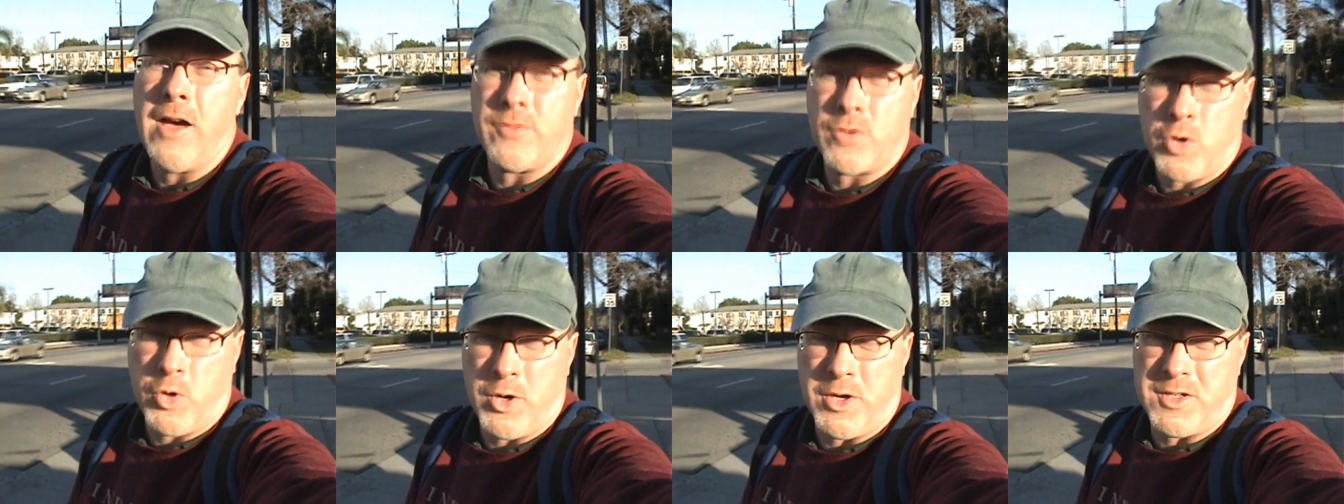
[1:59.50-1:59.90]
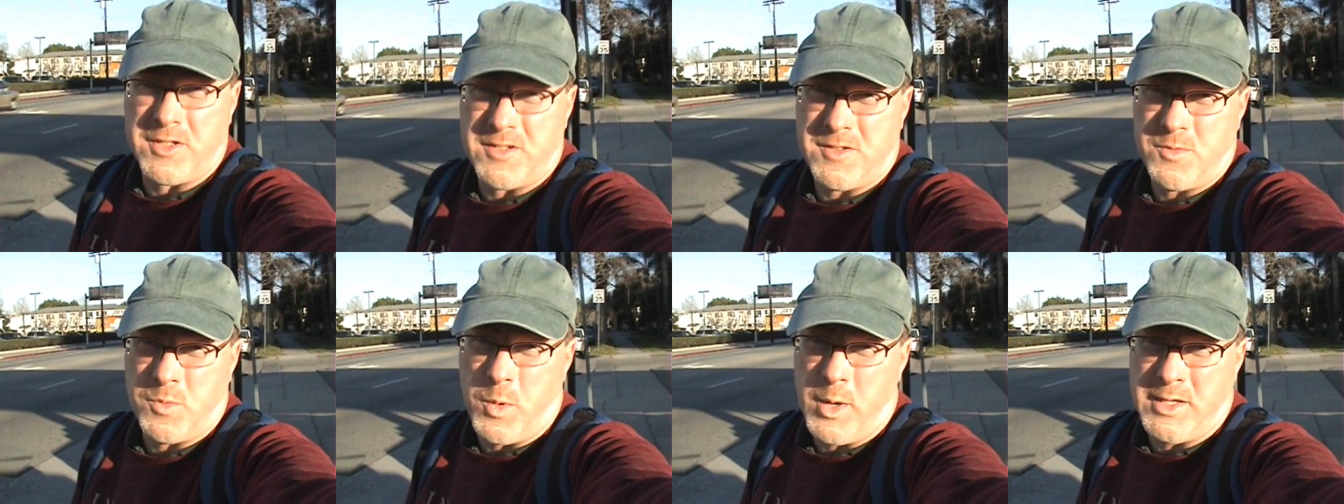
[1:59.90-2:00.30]
Of
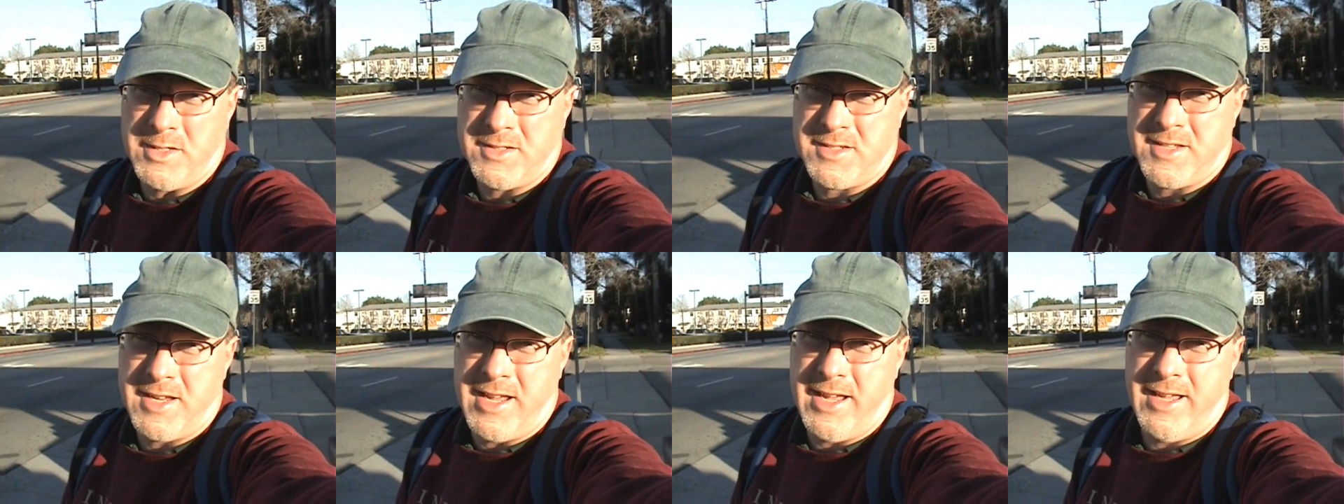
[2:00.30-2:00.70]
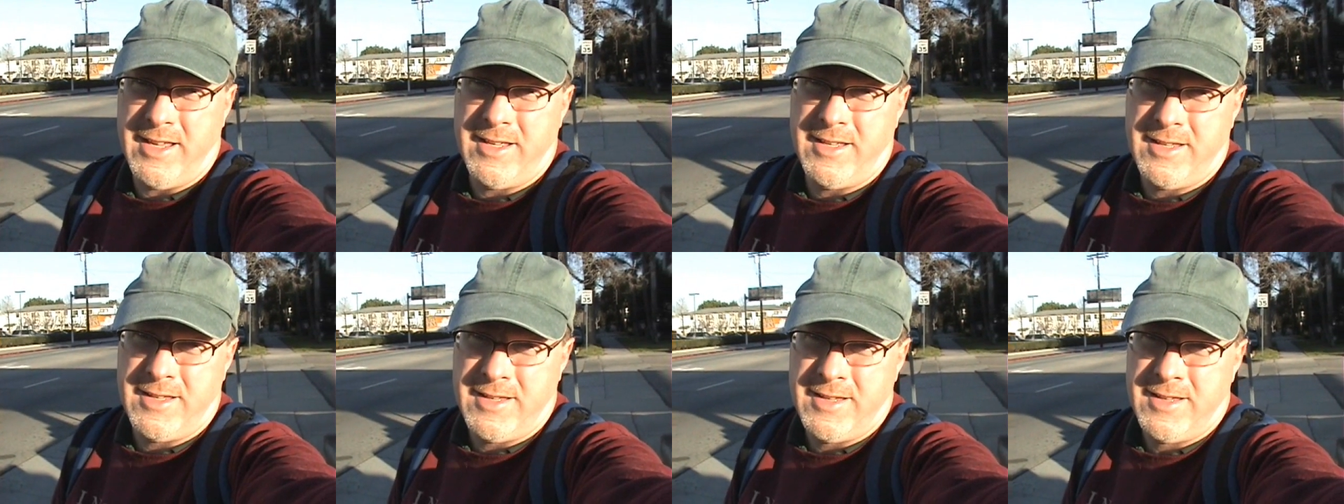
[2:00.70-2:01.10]
course, Wednesday,
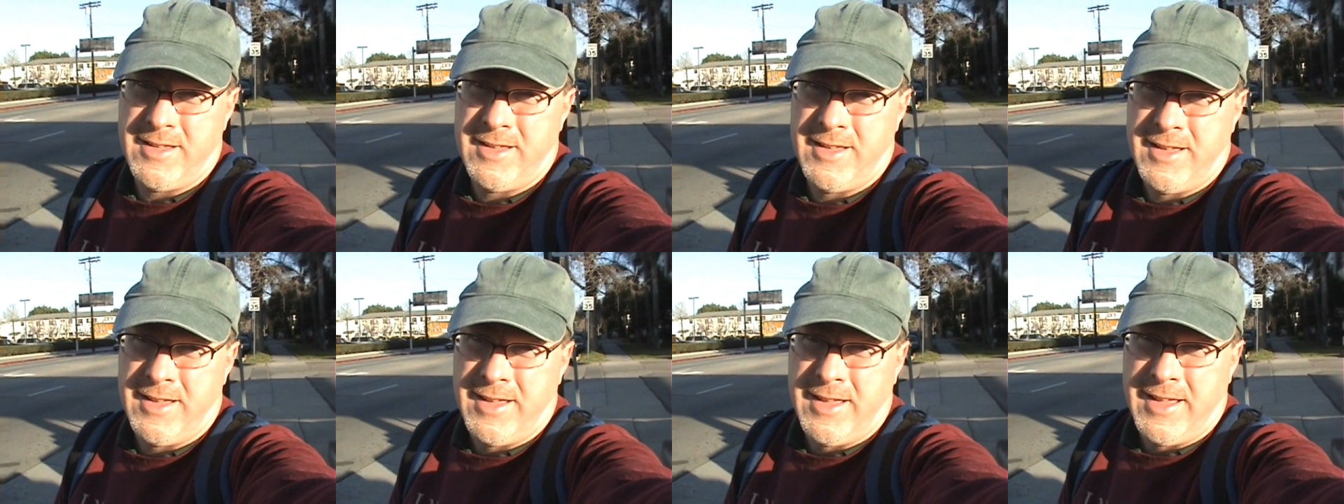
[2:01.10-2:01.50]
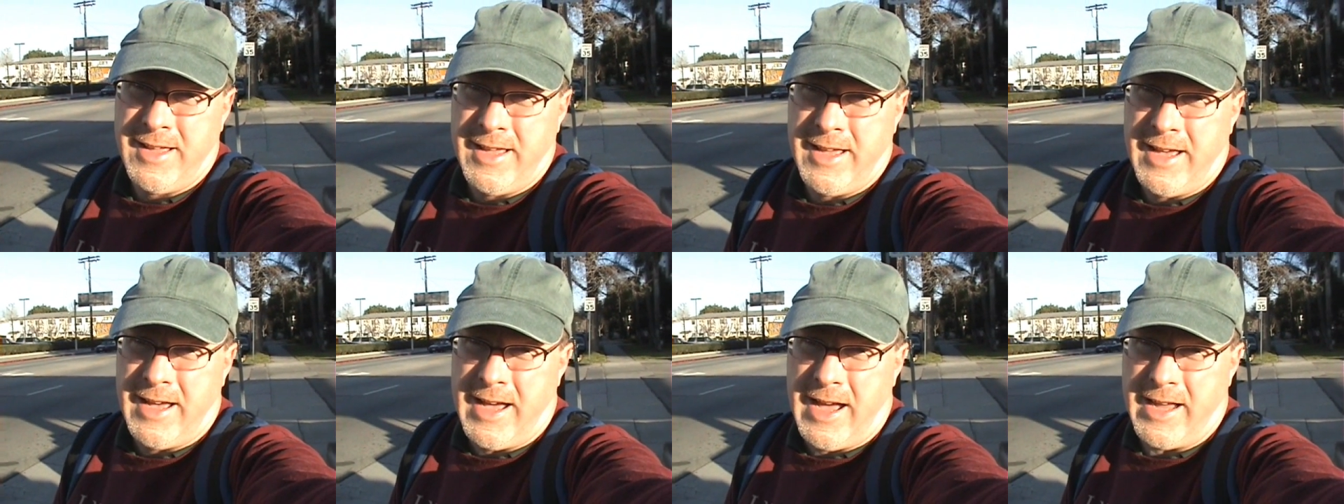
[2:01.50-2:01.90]

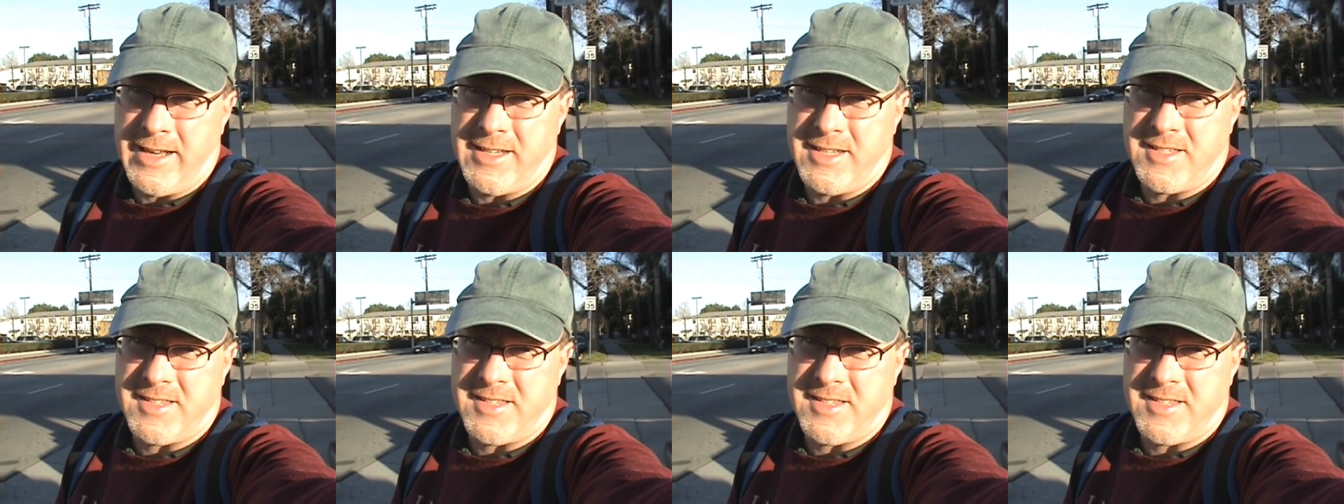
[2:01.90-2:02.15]
I